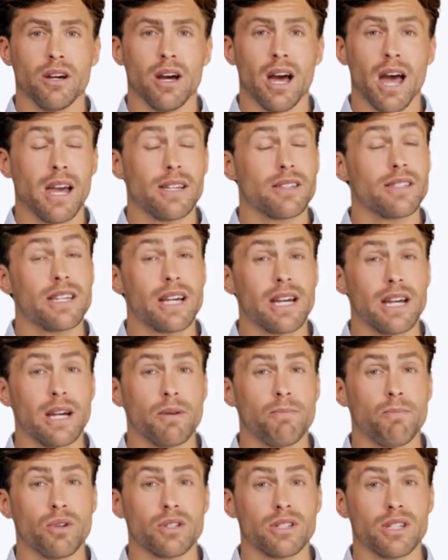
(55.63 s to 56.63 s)
and T
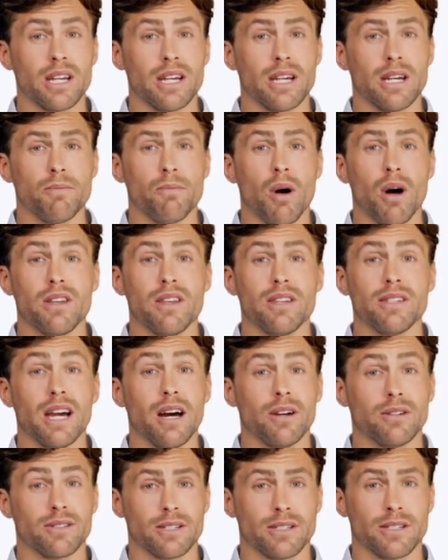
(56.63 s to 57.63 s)
preceded by the
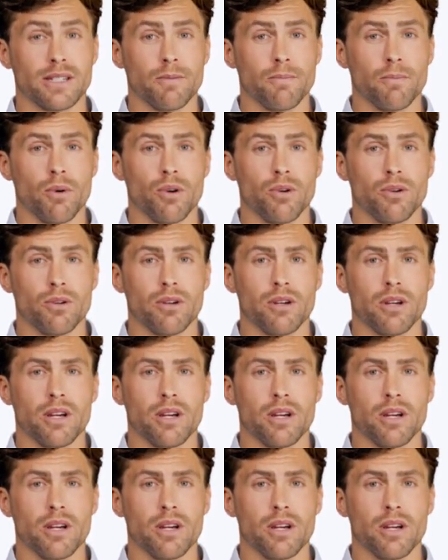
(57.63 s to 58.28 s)
delta symbol